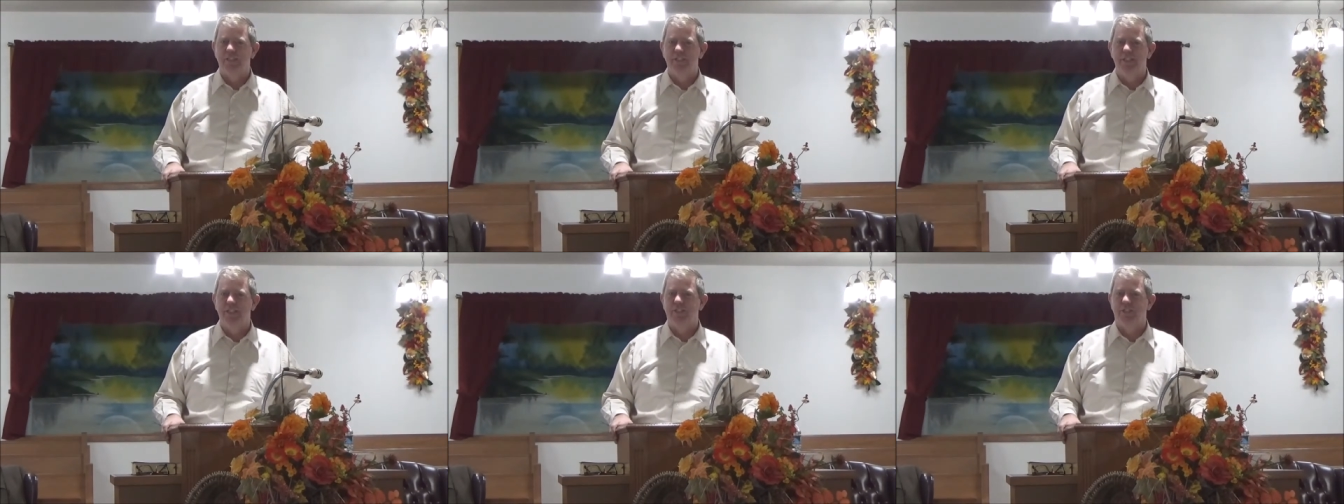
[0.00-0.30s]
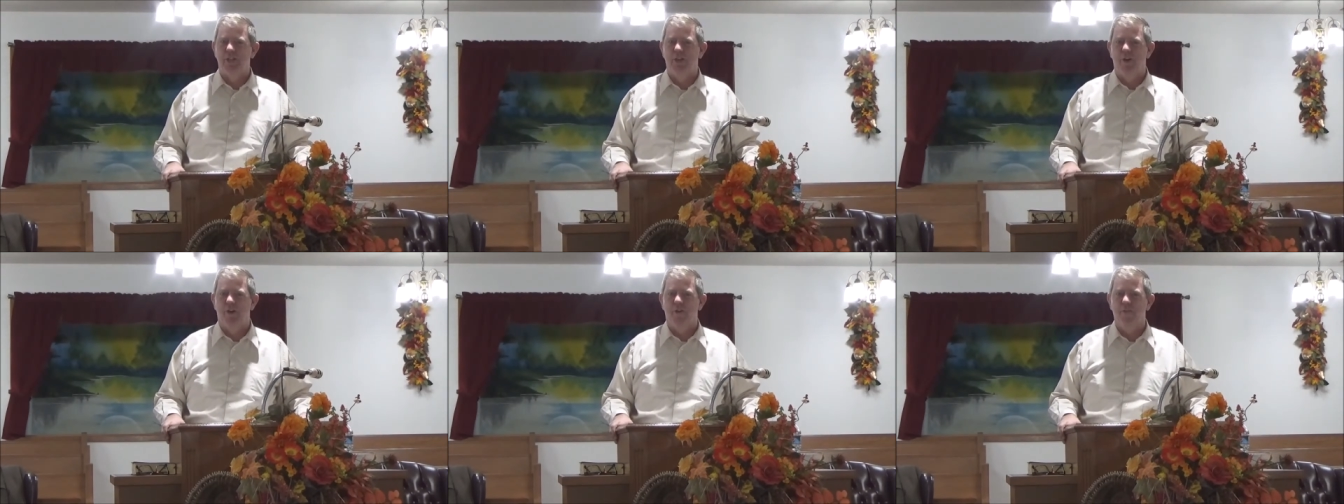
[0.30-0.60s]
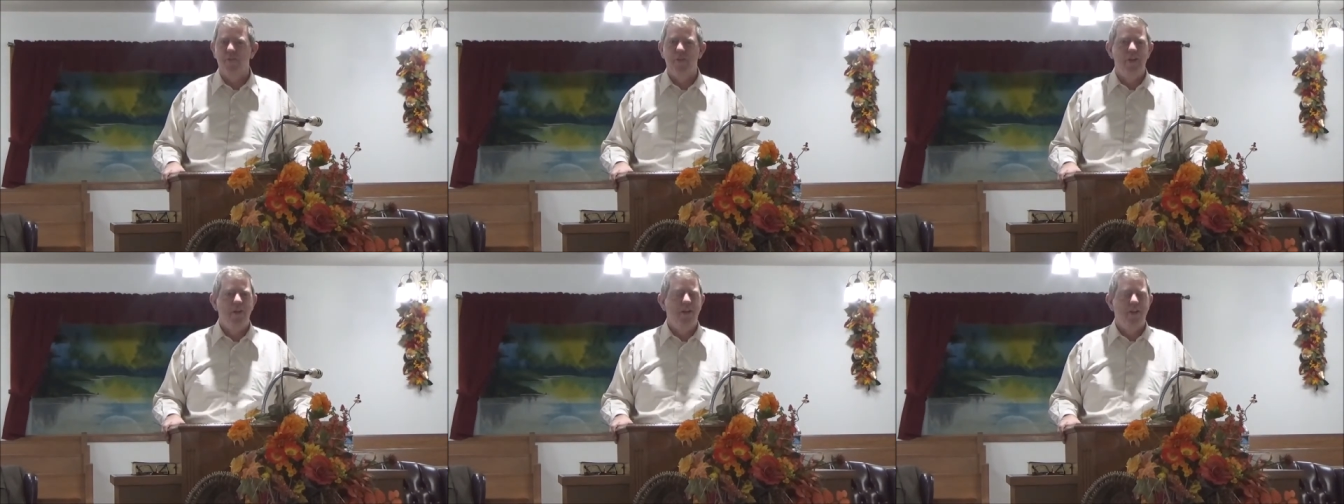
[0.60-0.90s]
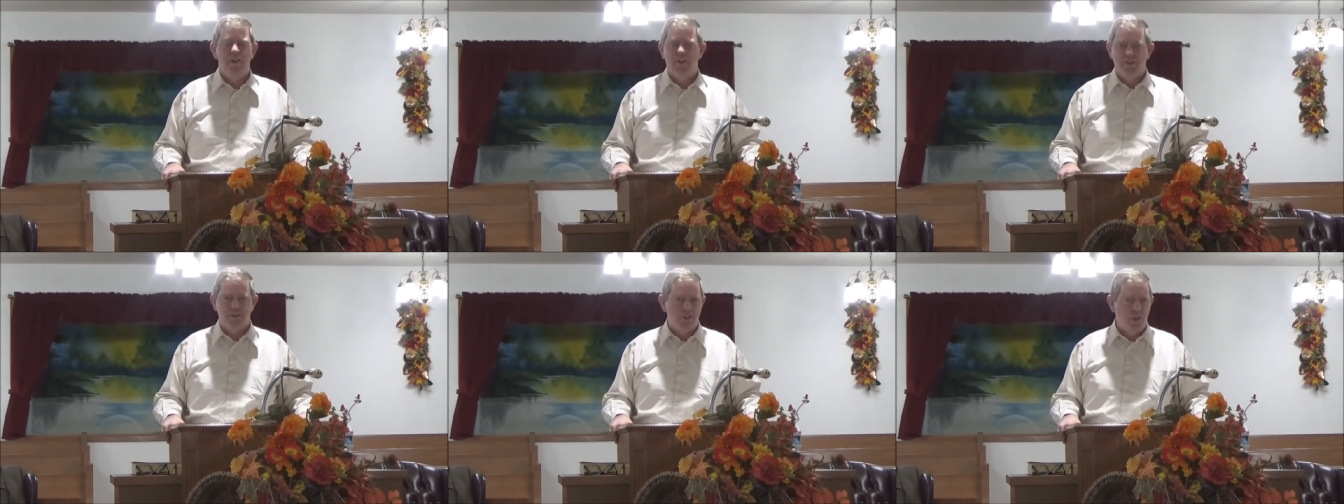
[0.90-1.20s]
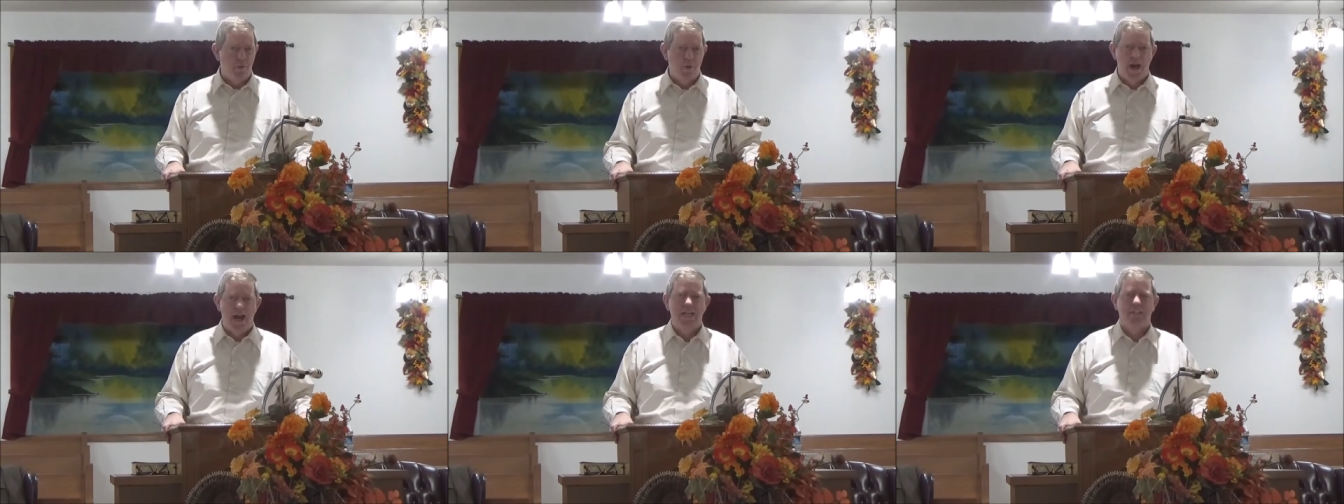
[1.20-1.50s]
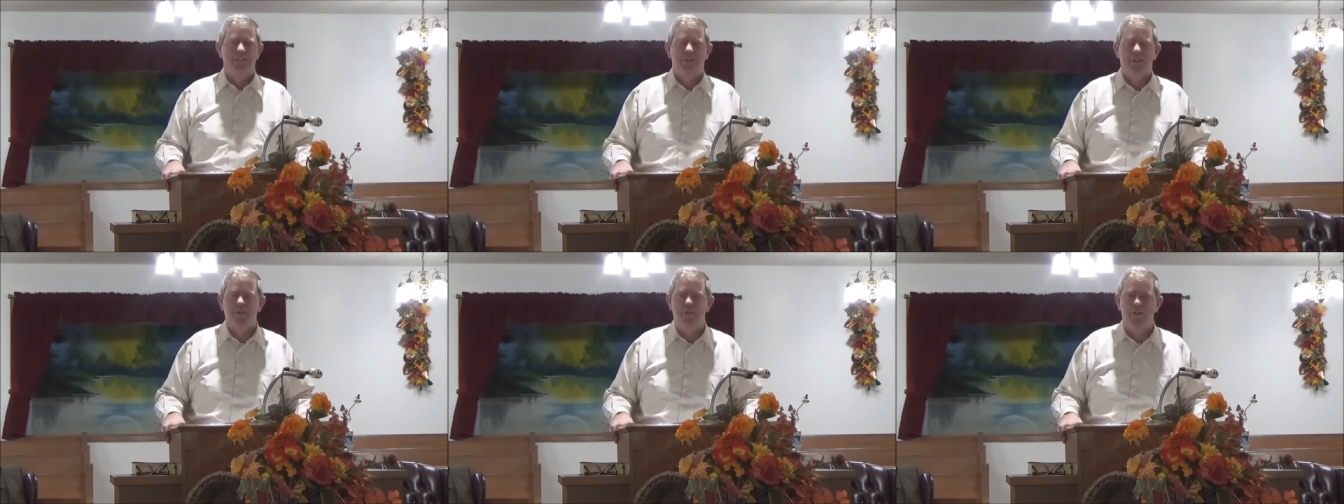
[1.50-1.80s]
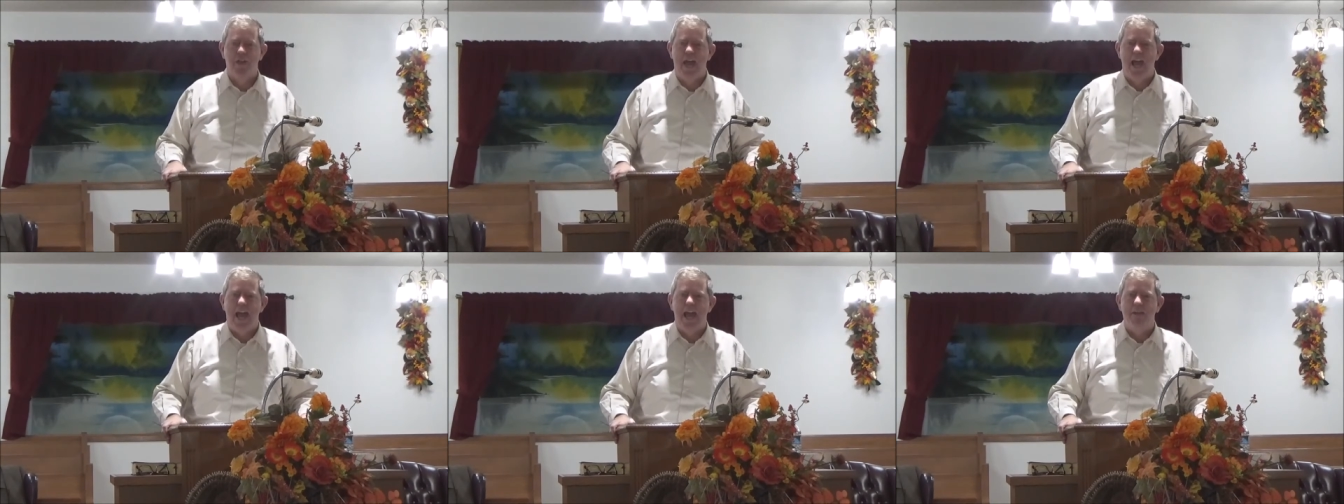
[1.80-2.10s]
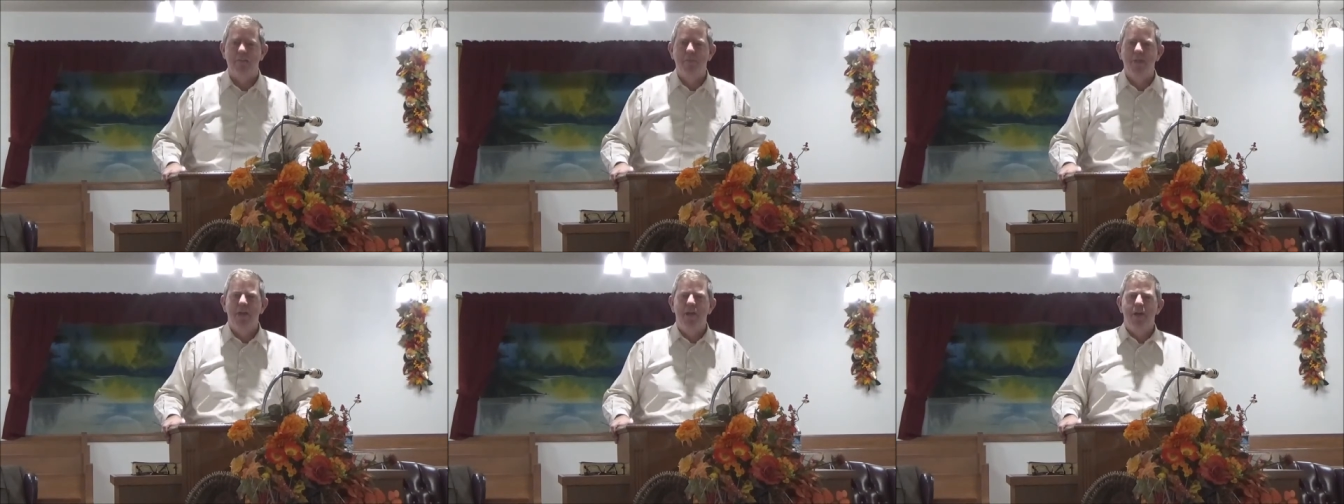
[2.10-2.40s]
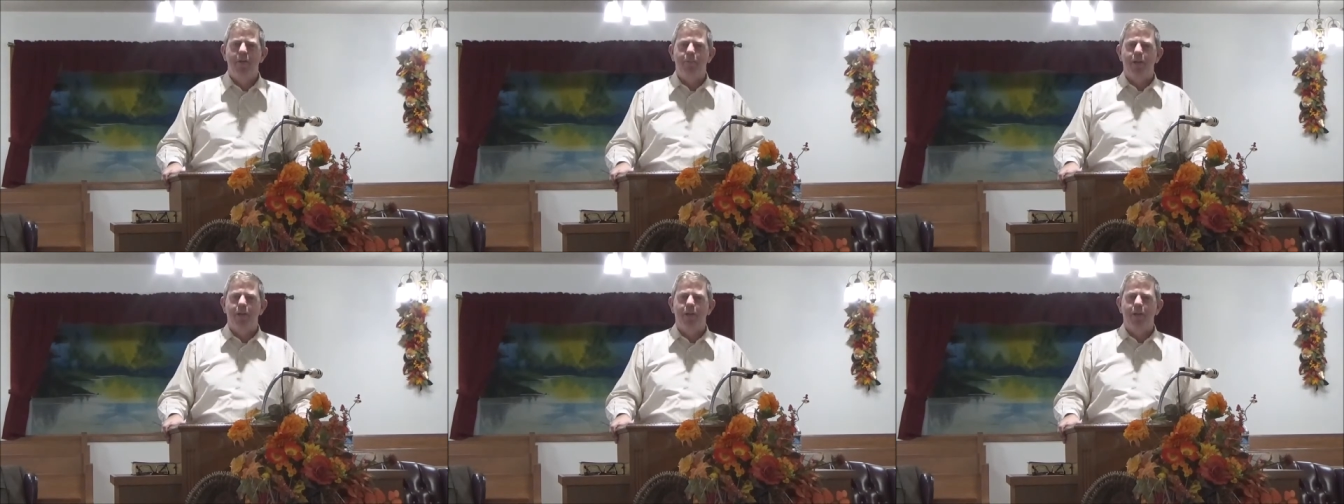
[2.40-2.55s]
of this earth. There's no answer to that.